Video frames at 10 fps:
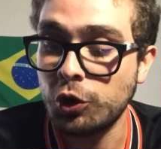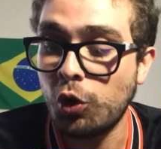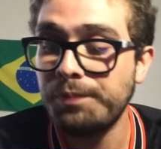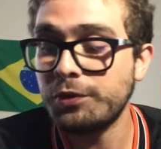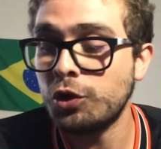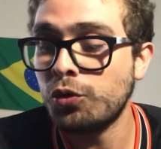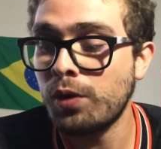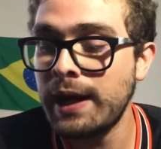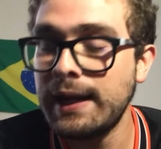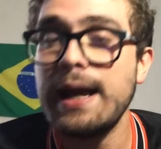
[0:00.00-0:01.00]
goal.
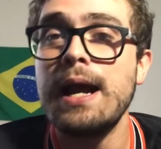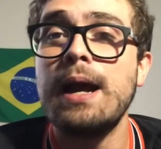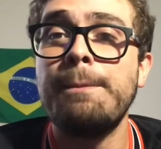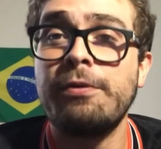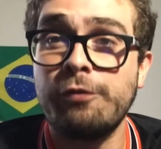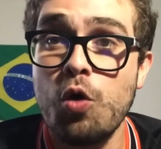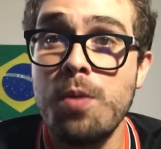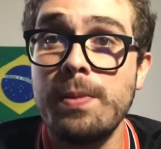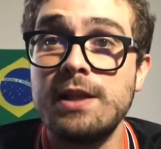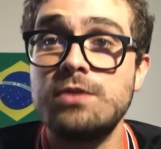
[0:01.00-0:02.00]
Great
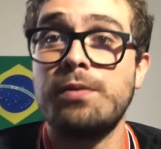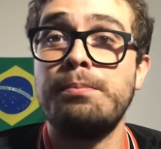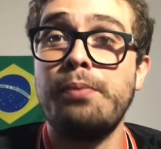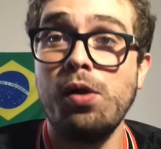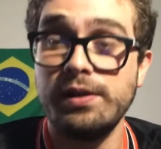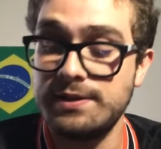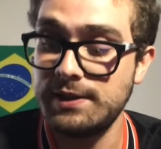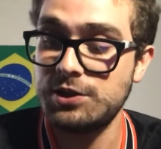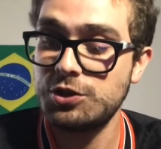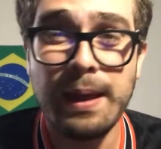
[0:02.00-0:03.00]
performance from
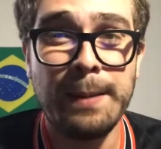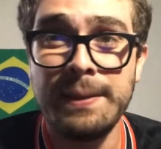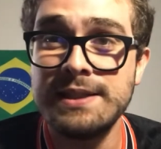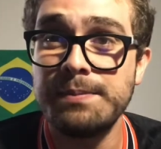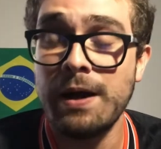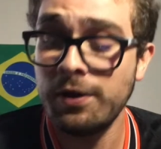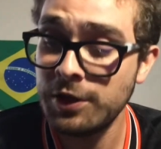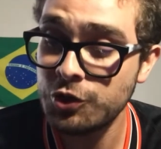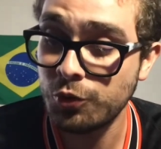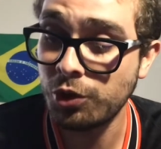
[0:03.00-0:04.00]
Pulisic and Mason Mount
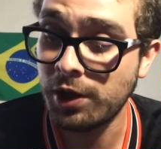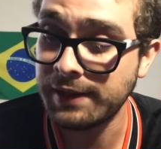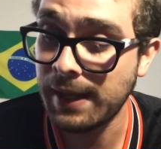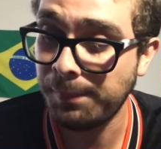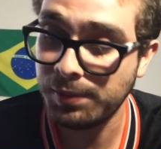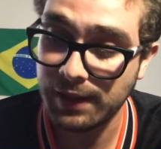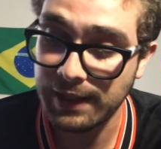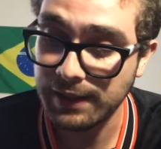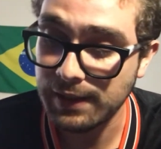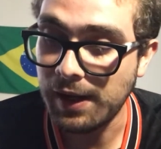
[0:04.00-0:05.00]
and Giroud on that play.
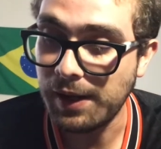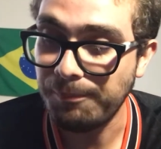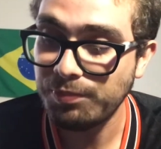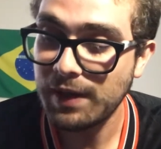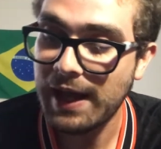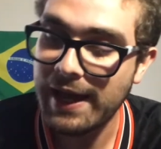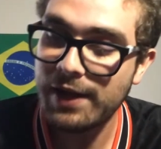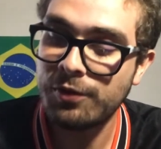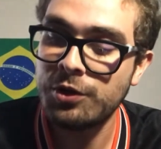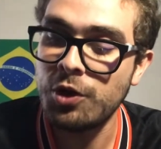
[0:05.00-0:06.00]
I had
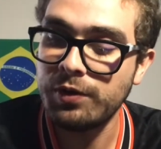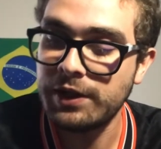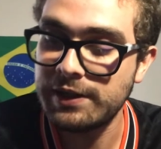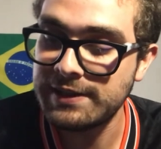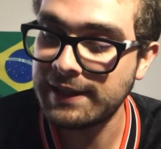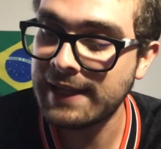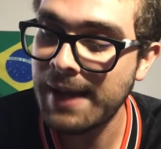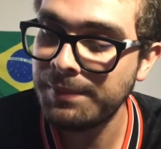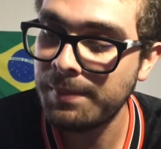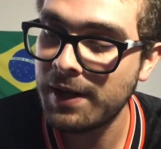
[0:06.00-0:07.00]
a note here that said
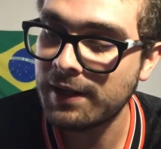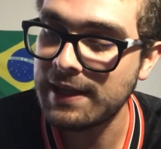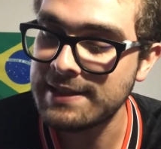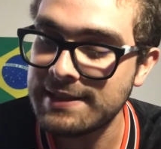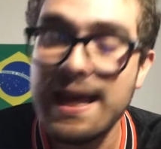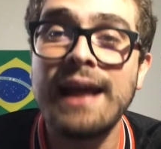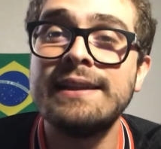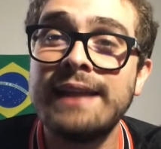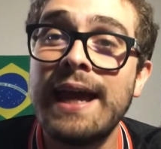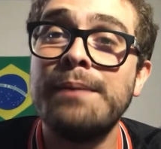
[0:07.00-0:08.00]
Captain America is that
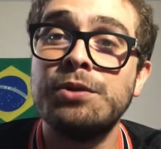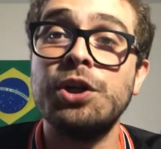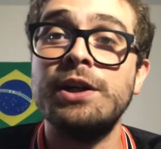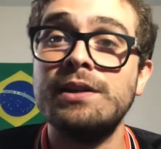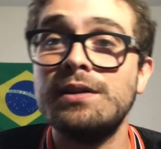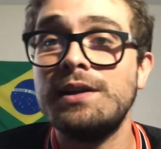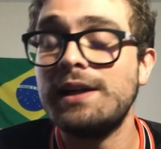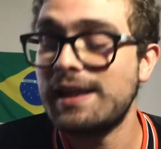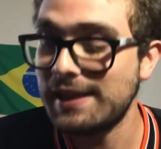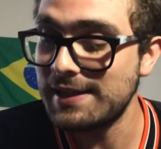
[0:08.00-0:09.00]
damn good.
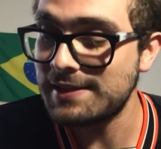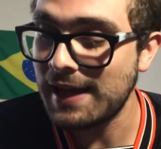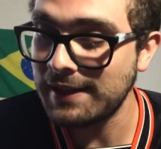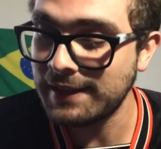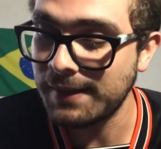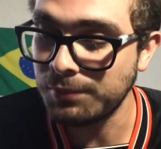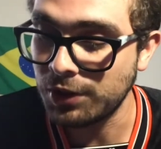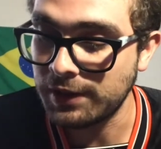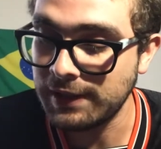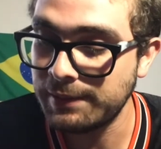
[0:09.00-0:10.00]
He is that damn
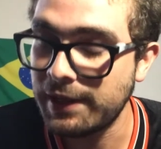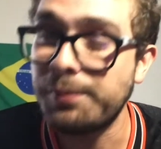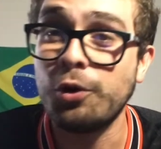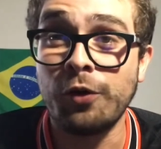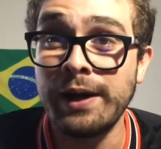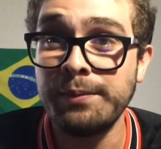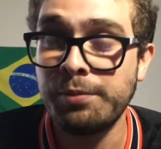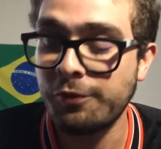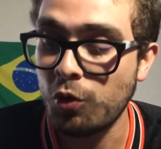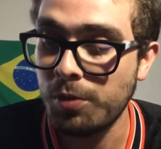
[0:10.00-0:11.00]
good. He did a great
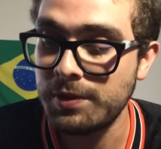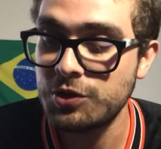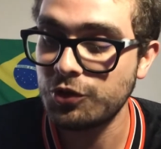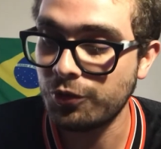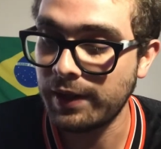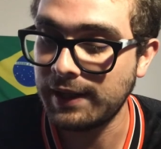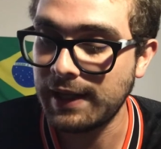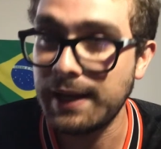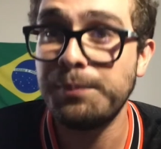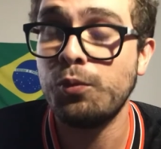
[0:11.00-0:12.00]
performance, great
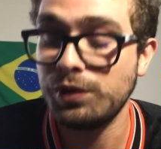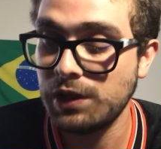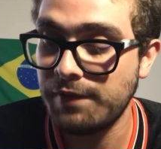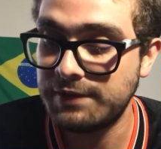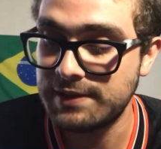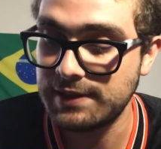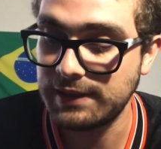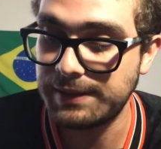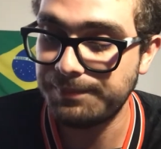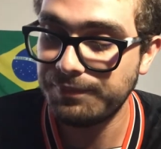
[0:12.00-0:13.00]
game. Would love to see it.